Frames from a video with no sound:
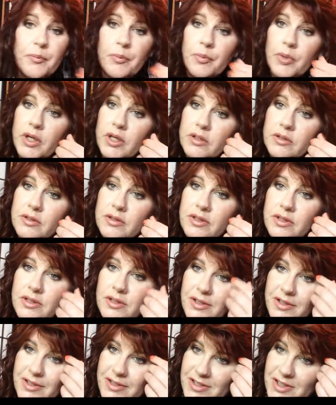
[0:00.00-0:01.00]
But
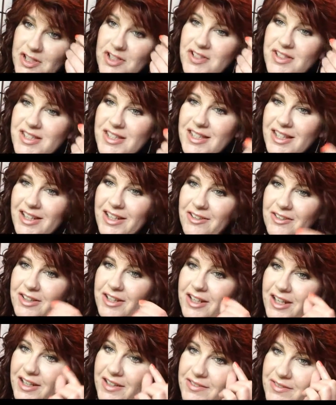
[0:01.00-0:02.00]
Did you see the hair
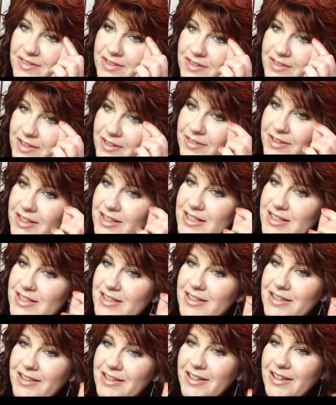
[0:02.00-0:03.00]
that got, there it is.
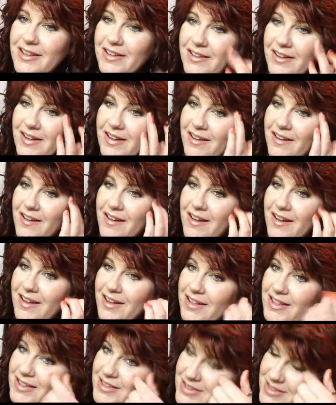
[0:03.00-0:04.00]

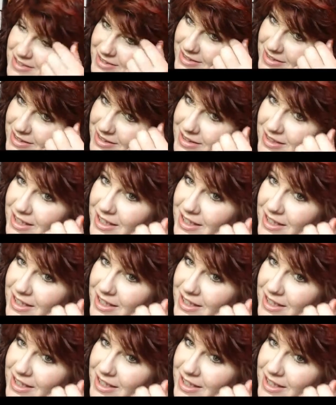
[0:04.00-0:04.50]
It's gonna